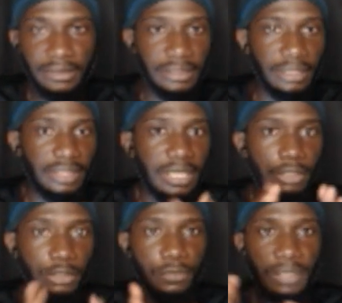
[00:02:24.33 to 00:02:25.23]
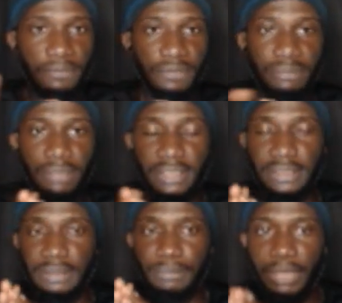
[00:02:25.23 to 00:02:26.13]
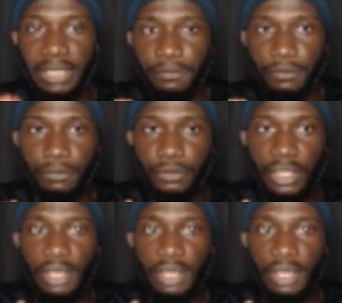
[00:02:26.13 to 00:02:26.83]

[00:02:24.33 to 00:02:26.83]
Now, there are a lot of affiliate marketing platforms.